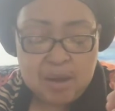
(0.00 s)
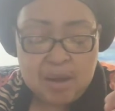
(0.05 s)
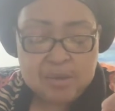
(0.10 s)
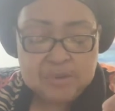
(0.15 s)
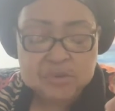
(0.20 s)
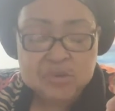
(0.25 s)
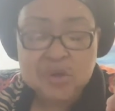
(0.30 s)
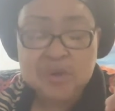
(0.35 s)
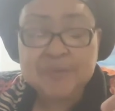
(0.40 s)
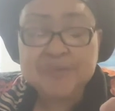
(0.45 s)
I
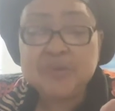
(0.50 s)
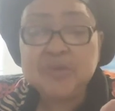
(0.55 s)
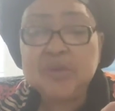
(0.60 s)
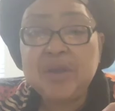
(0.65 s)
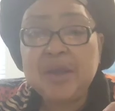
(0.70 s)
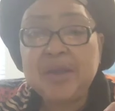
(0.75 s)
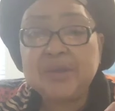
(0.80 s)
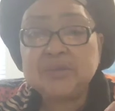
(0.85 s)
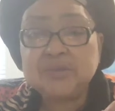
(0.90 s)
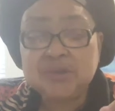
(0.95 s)
don't know if you
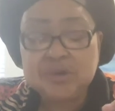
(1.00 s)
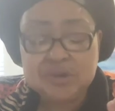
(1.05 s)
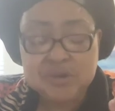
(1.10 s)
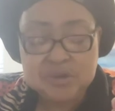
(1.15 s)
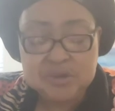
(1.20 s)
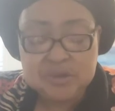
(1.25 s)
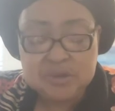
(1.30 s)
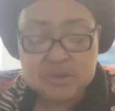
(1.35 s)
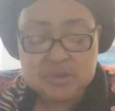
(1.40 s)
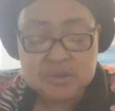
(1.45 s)
guys can
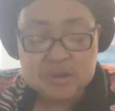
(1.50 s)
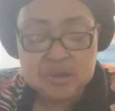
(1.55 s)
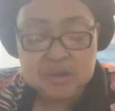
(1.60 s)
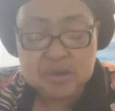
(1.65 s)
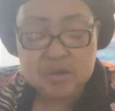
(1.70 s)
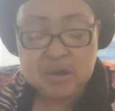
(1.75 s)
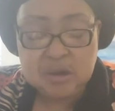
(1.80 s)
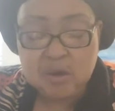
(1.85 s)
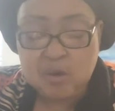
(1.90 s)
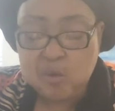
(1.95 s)
hear this
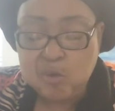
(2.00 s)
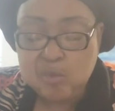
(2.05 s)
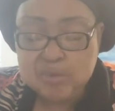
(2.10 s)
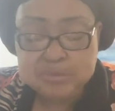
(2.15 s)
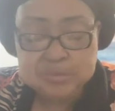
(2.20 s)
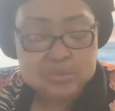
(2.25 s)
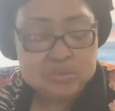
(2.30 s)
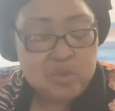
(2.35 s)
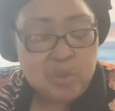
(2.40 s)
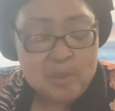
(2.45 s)
little
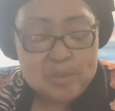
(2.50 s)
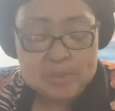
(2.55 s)
cold.